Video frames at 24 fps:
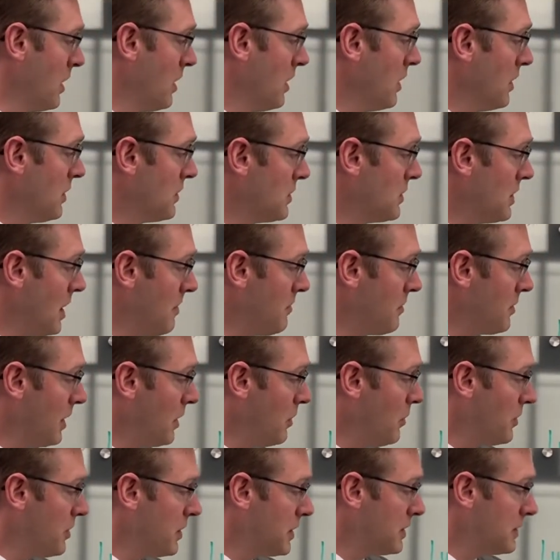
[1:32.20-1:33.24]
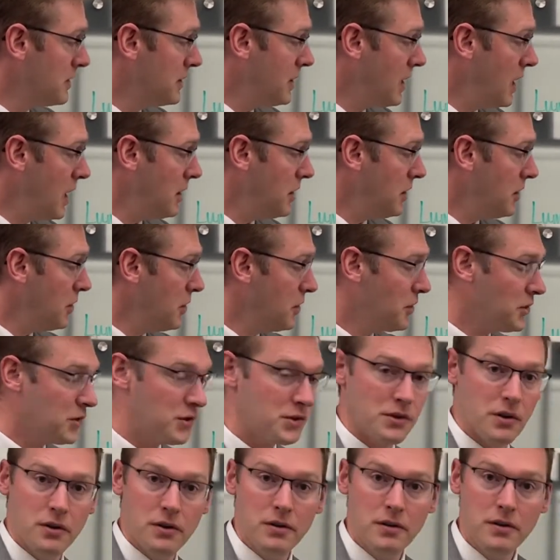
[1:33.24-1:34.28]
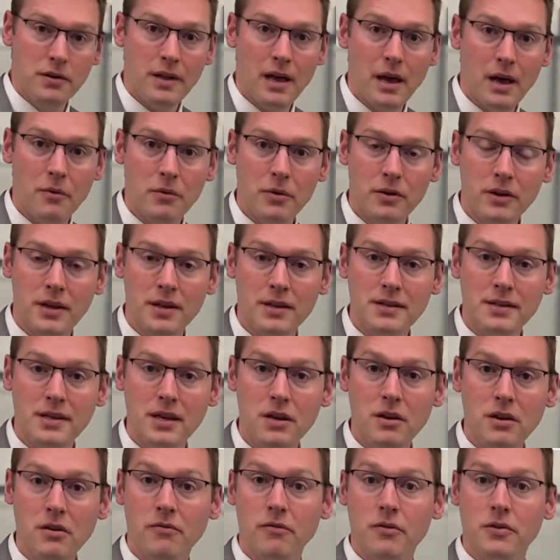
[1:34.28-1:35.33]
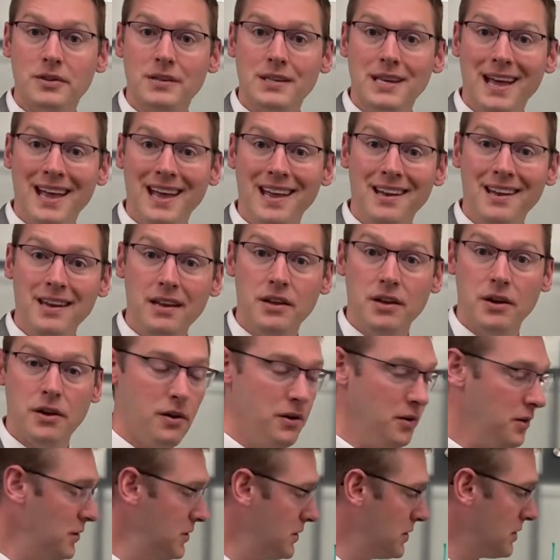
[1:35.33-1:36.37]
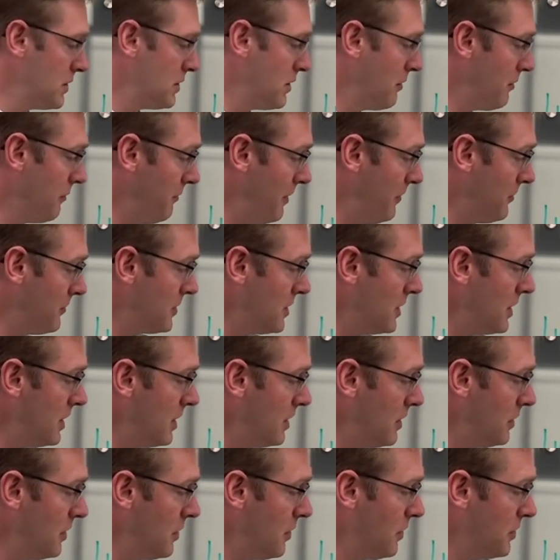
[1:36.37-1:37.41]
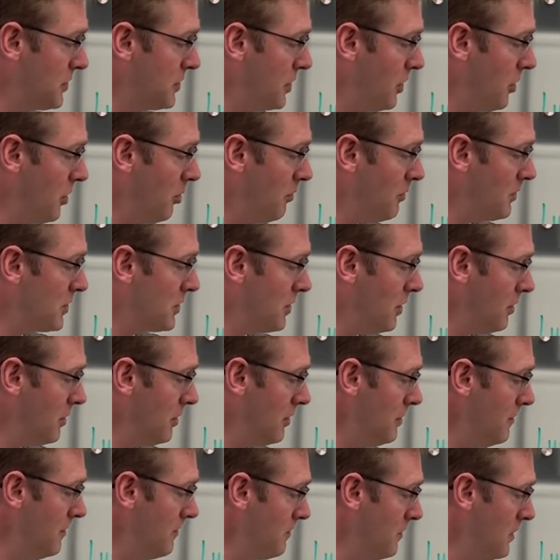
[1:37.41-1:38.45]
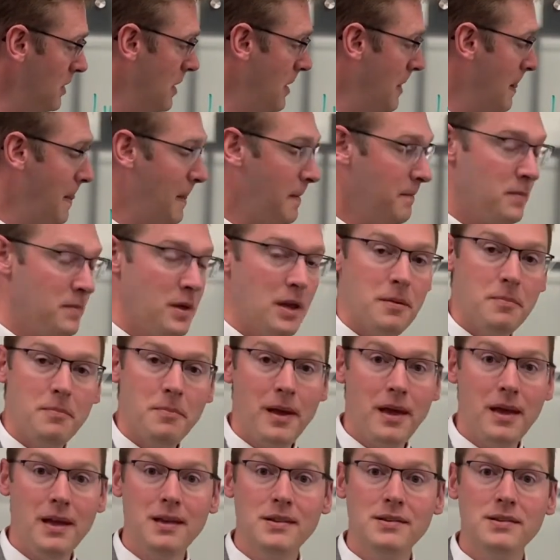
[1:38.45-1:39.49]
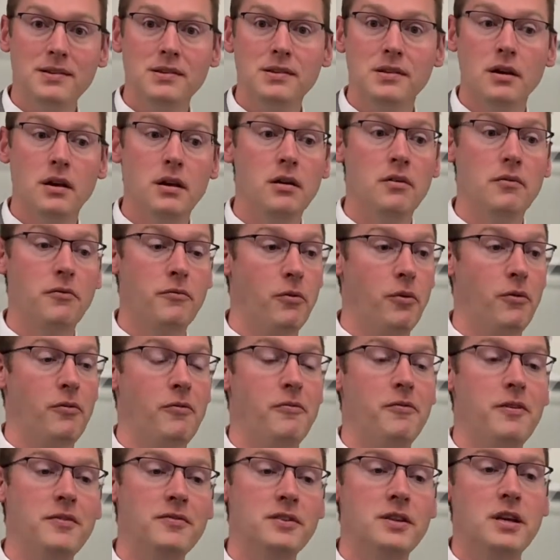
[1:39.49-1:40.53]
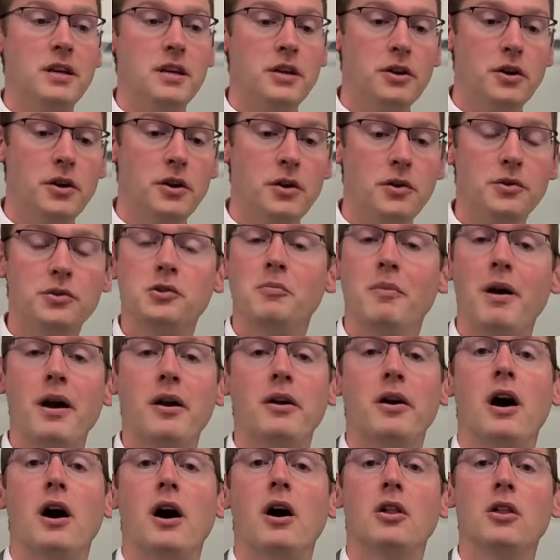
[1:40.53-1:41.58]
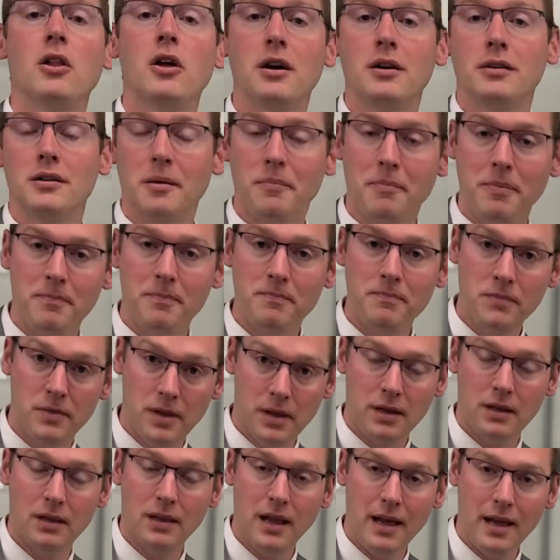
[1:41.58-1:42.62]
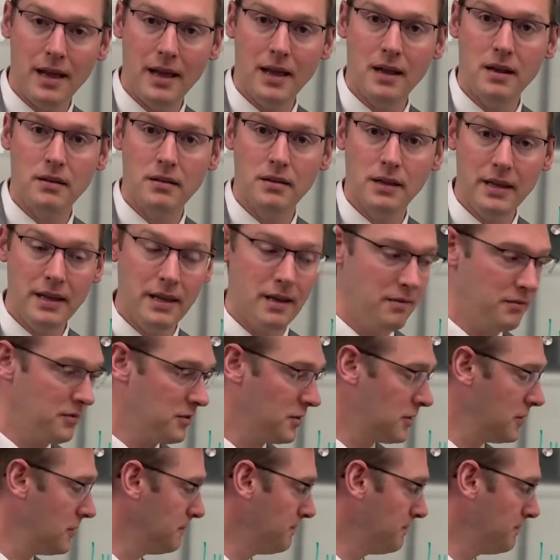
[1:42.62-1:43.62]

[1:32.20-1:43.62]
Same thing with a 10-year certain, that would continue for 10 years. 15-year term certain, it pays for 15 years no matter how long the client lives.